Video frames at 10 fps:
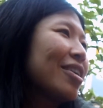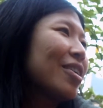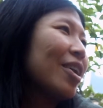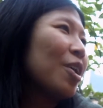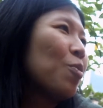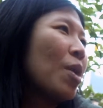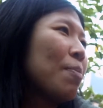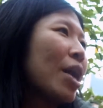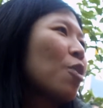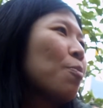what
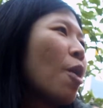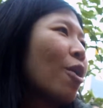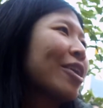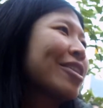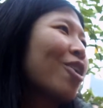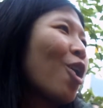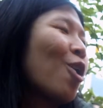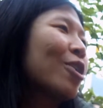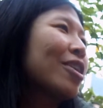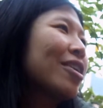Michael Pollan
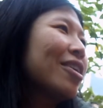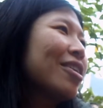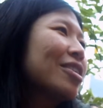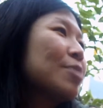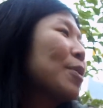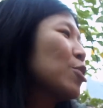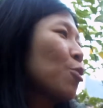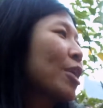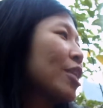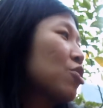called
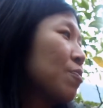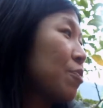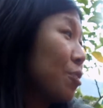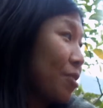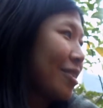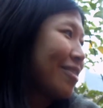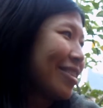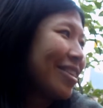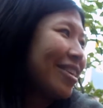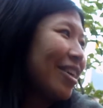special occasion food
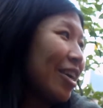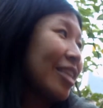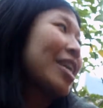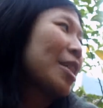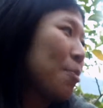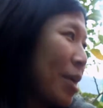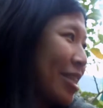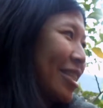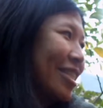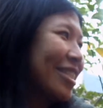on a daily
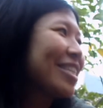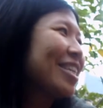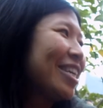basis,